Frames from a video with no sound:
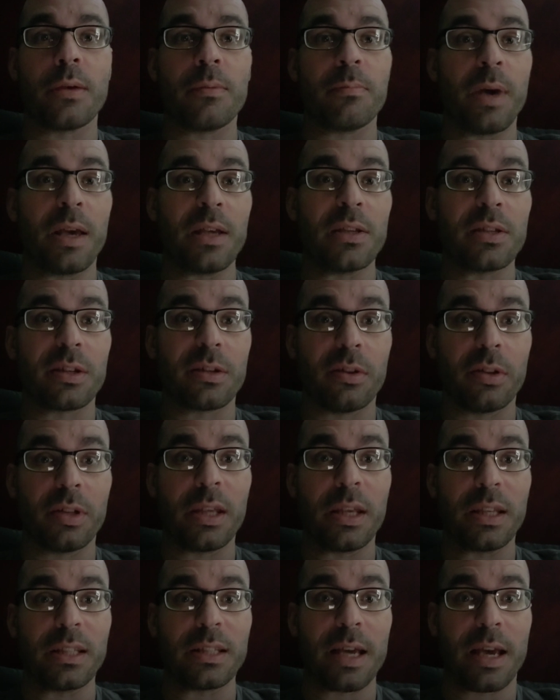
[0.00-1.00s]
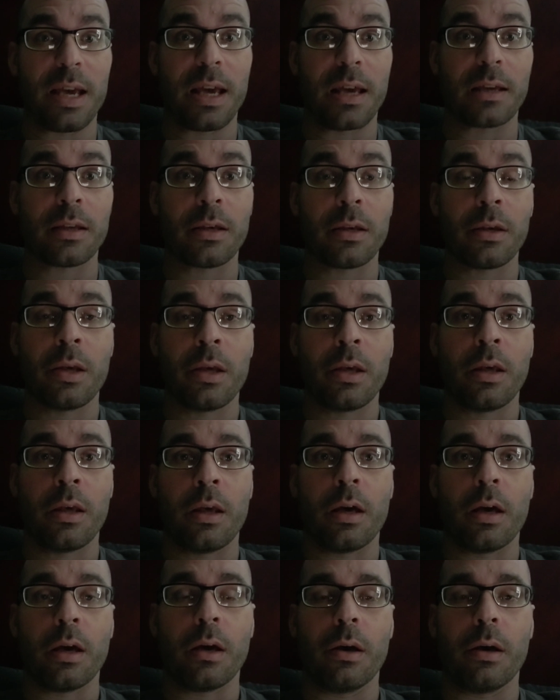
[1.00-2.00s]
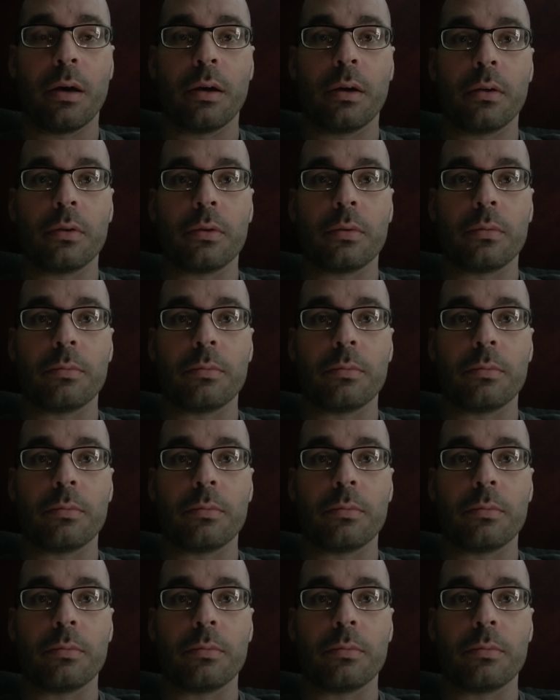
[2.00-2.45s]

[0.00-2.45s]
basically attack uh,